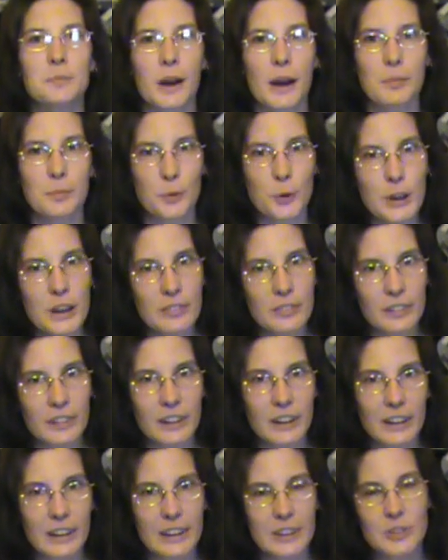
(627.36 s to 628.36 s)
my brief
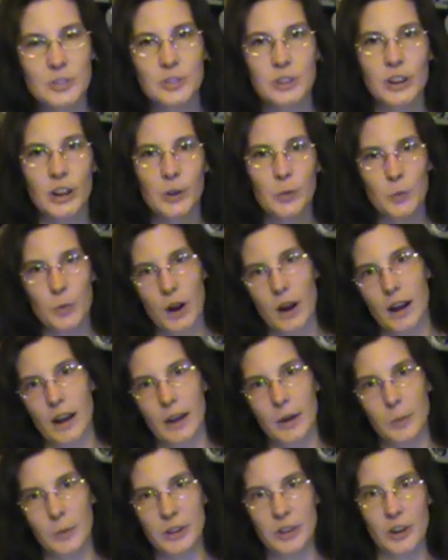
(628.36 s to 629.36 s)
little history on
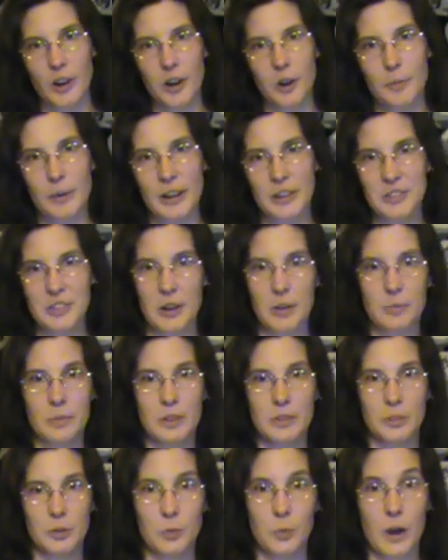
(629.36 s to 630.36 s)
why we talk about
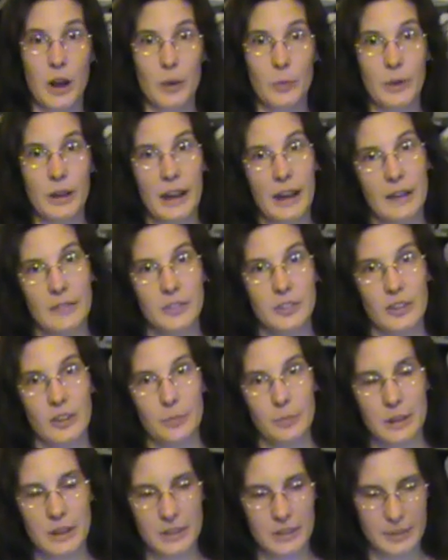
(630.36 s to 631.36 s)
zombies, or why we have
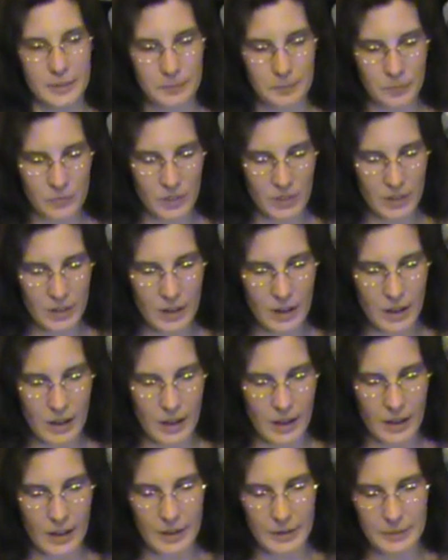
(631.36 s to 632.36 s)
zombies.
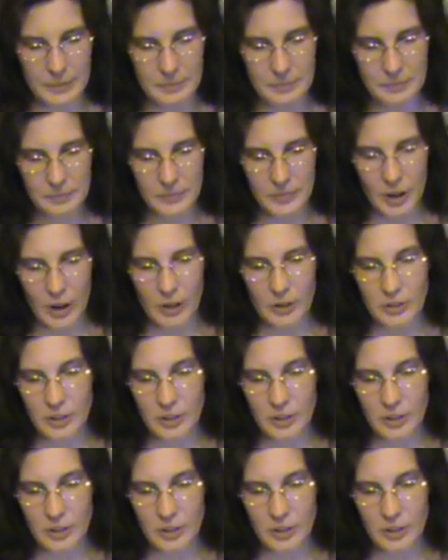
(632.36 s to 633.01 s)
Our